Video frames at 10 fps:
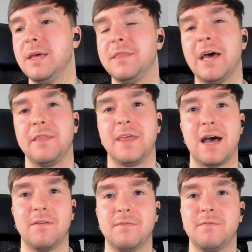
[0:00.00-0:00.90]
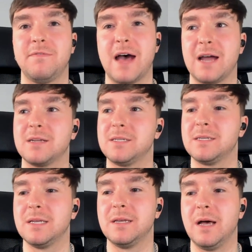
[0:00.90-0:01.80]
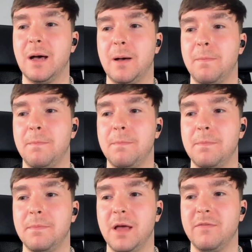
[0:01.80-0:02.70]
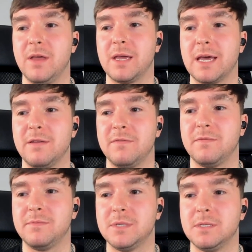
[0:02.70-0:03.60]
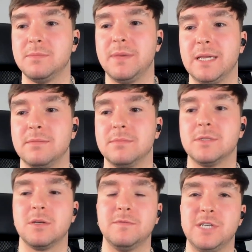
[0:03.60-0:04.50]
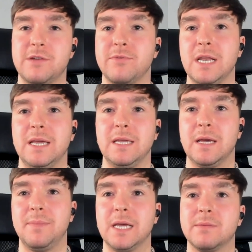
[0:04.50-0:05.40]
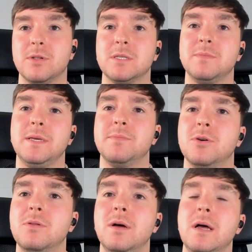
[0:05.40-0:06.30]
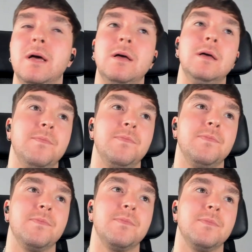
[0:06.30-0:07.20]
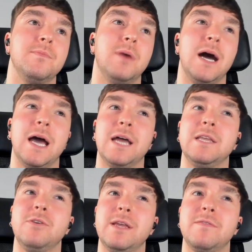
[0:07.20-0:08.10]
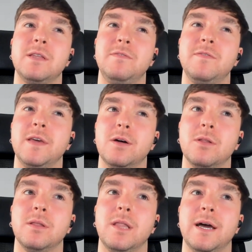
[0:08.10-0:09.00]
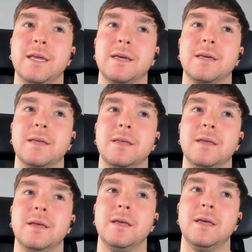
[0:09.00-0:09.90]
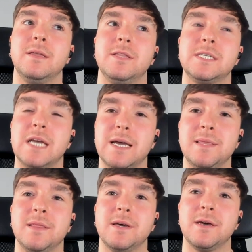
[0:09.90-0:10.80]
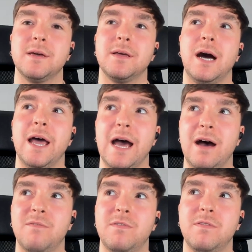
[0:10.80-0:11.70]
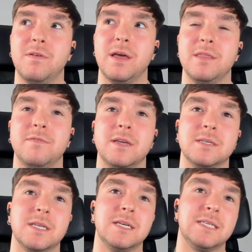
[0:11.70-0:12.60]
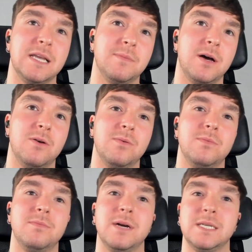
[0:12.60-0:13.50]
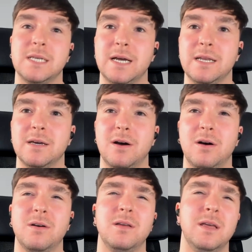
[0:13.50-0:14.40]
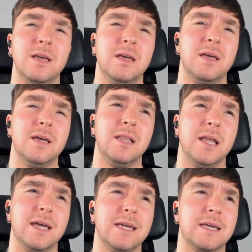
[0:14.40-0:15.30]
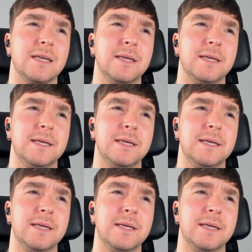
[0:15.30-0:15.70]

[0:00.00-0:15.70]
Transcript: that that facts of it kind of being sort of generally applicable to people but I, I do definitely feel like the sign that I have and the things that are said about my sign are like